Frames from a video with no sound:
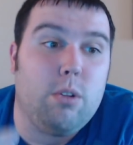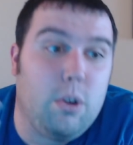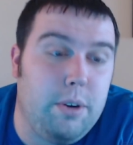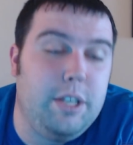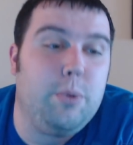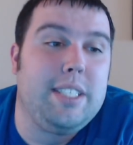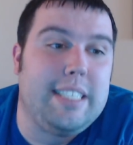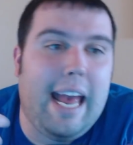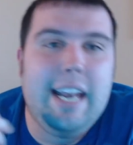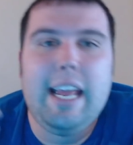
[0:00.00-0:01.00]
are learning to
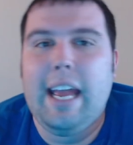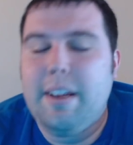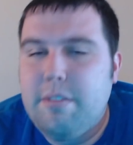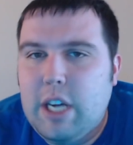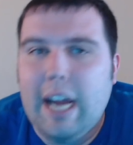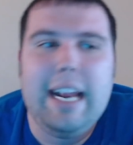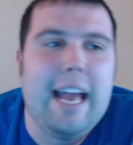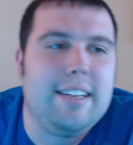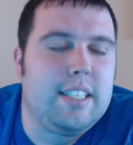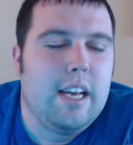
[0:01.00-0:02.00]
ascend and tight
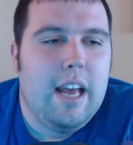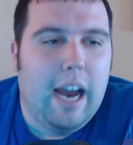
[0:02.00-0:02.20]
ends.